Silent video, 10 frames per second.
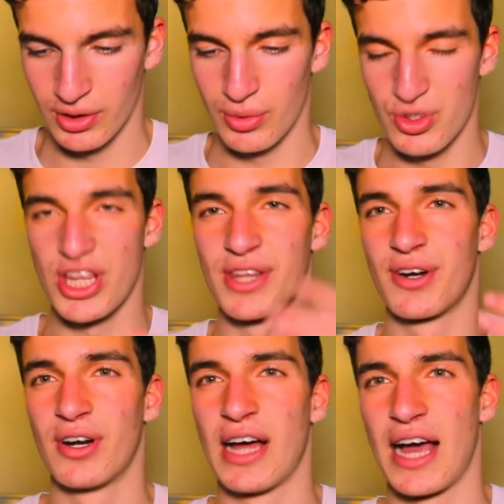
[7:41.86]
to
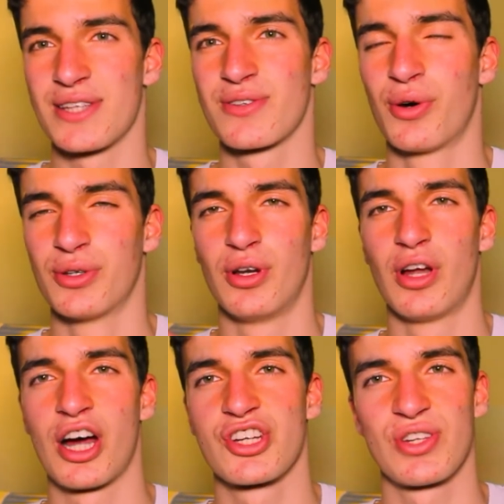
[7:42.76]
generalize on a
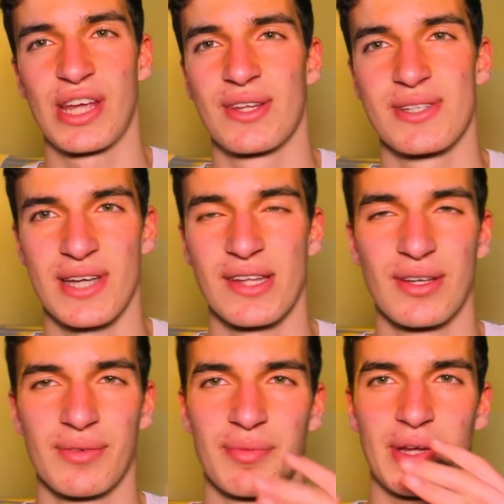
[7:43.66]
large data set
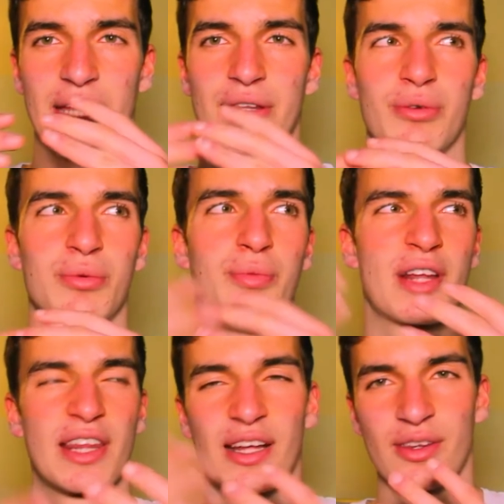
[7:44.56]
and to
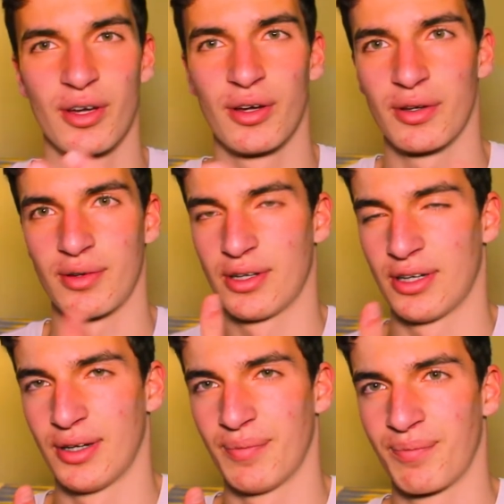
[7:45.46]
predict
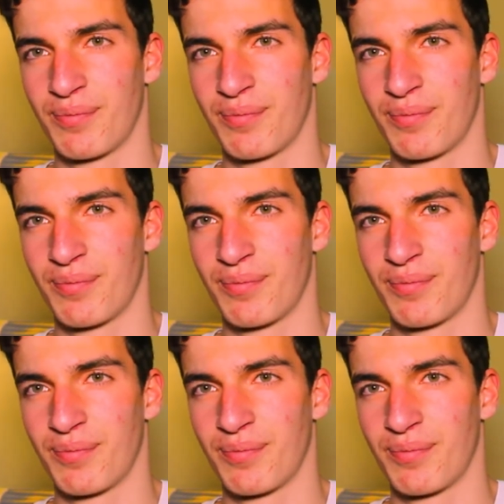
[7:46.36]
uh,